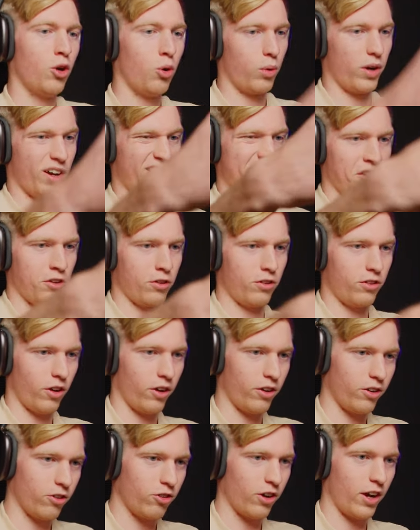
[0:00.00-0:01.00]
We got the
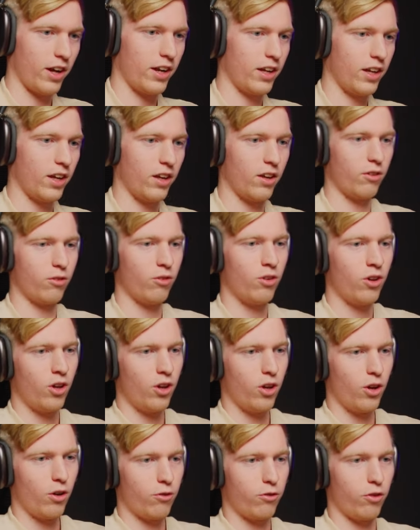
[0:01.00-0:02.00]
sun shining in
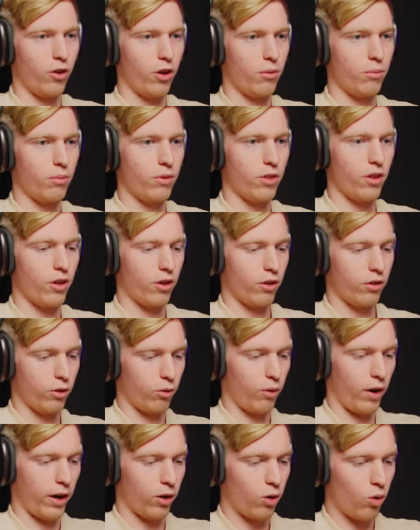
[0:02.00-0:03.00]
from the
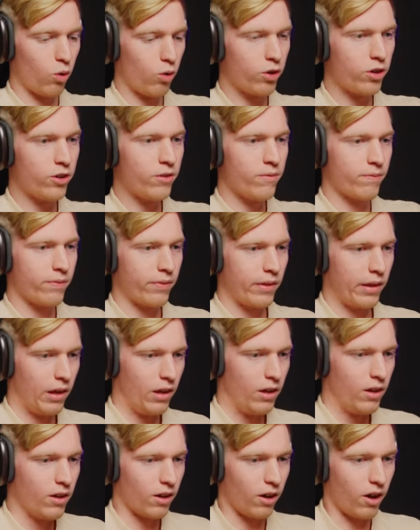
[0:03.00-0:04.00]
right corner,
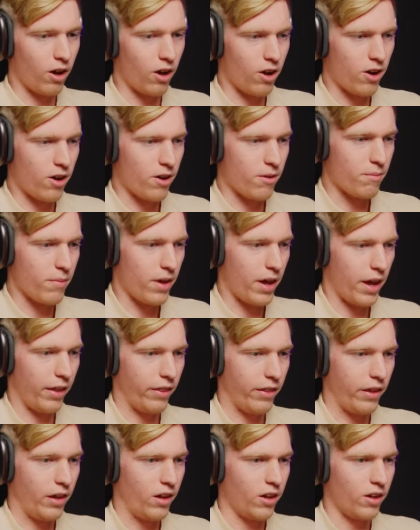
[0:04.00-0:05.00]

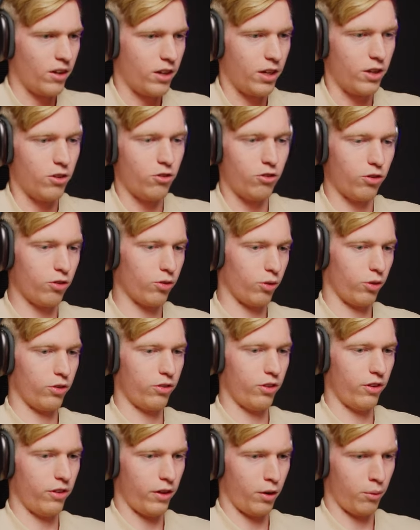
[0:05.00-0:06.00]
and then he's just sort of
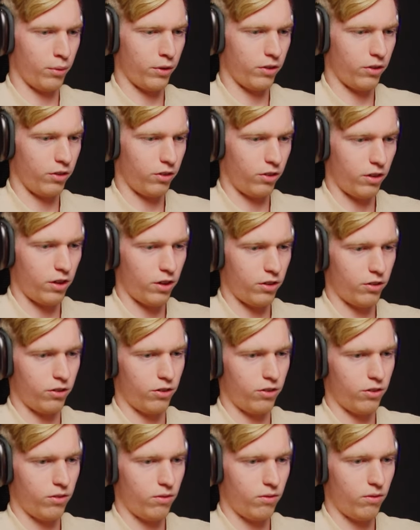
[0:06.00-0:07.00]
sitting there with
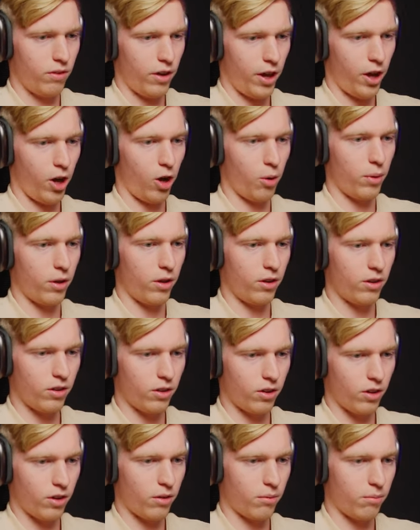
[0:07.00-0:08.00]
his helmet
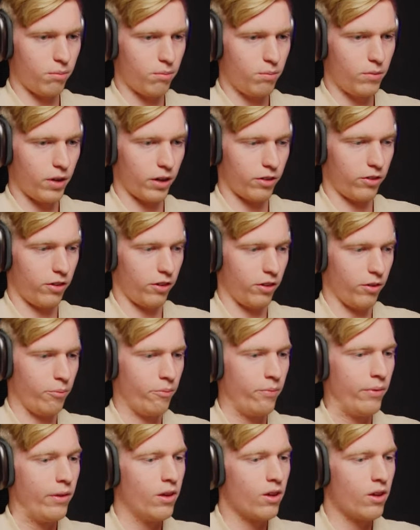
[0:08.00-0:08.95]
next to him.